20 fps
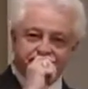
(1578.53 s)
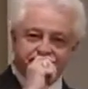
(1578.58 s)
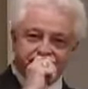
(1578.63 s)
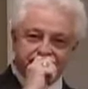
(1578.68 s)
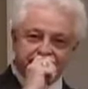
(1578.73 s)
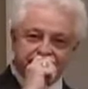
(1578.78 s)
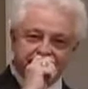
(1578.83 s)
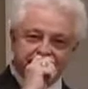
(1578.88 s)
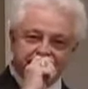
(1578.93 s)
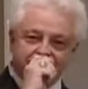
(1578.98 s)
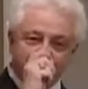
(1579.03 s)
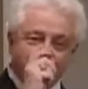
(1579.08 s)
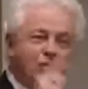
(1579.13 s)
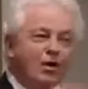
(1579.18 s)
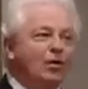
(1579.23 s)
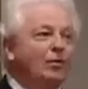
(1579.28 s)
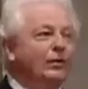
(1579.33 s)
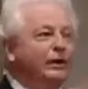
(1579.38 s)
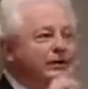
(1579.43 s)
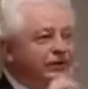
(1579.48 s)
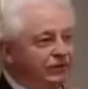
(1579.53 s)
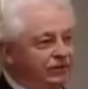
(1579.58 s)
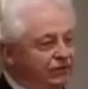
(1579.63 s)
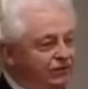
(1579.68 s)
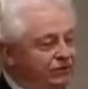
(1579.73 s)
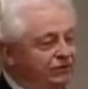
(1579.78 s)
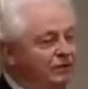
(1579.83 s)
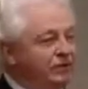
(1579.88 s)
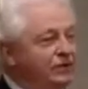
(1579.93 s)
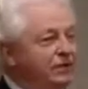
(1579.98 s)
And it's what we do
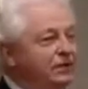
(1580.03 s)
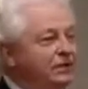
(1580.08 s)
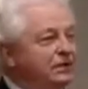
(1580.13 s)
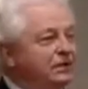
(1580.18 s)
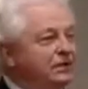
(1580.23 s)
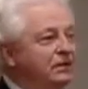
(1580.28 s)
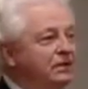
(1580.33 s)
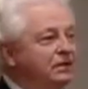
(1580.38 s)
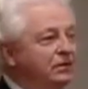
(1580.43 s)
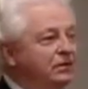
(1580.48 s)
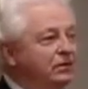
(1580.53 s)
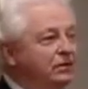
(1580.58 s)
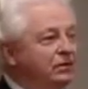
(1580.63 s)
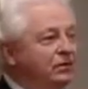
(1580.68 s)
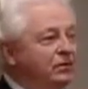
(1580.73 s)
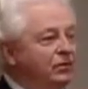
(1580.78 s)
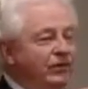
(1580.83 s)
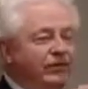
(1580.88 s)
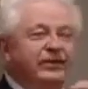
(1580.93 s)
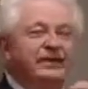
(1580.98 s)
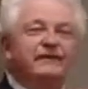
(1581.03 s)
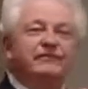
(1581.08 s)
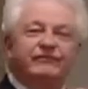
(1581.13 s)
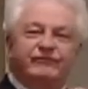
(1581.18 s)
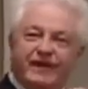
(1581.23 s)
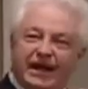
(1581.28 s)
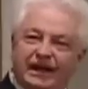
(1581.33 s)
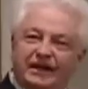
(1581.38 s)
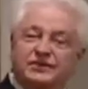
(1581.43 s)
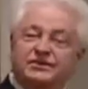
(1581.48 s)
with the
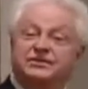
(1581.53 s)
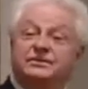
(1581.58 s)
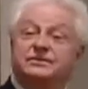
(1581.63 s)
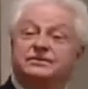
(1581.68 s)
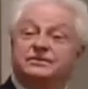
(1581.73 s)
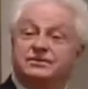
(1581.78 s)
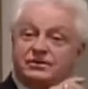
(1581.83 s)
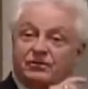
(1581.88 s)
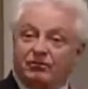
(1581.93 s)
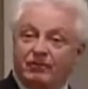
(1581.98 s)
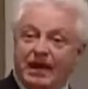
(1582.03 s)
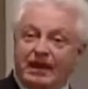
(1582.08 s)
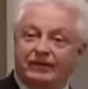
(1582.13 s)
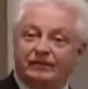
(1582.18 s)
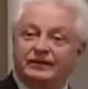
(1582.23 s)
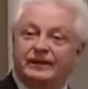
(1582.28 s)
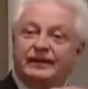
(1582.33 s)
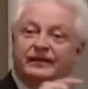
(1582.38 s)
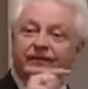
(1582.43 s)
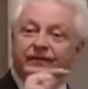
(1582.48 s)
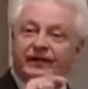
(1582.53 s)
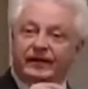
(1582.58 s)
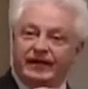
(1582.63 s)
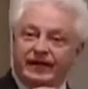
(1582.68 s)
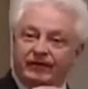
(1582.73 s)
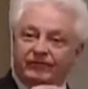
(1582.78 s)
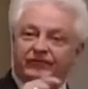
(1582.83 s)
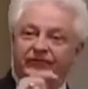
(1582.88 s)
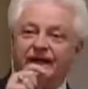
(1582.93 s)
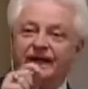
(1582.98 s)
affection surrounding the
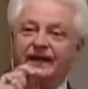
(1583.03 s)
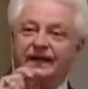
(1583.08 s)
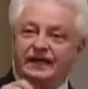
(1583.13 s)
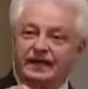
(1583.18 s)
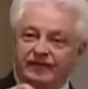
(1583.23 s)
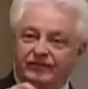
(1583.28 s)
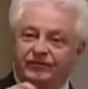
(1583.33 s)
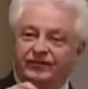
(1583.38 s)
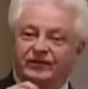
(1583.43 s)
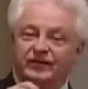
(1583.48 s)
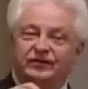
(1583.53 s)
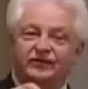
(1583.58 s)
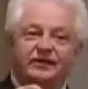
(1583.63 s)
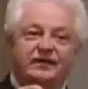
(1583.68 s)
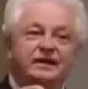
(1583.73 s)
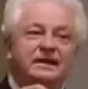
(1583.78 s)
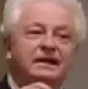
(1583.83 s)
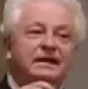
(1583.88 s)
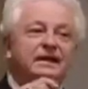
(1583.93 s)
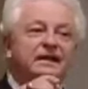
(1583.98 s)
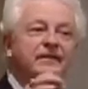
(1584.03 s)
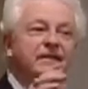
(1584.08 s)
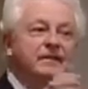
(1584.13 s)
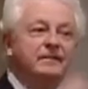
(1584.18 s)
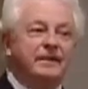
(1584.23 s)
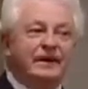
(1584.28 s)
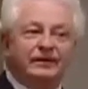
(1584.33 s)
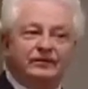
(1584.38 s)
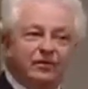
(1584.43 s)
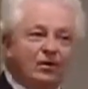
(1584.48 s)
gift that he gives us that
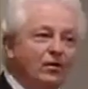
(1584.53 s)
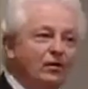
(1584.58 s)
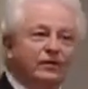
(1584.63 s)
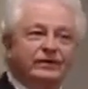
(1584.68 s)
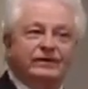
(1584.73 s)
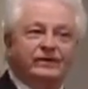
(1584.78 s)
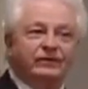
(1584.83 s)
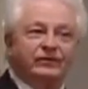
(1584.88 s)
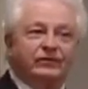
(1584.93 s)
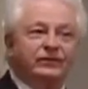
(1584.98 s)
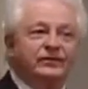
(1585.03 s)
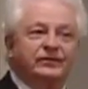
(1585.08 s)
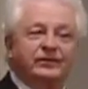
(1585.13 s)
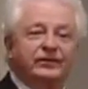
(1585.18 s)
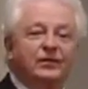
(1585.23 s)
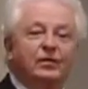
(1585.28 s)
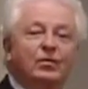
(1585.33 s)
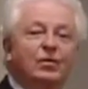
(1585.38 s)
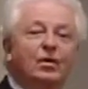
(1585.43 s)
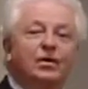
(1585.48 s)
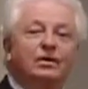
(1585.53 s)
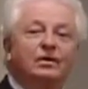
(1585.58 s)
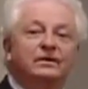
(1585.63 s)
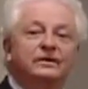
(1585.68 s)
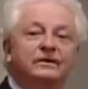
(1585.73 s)
makes all the difference in the world.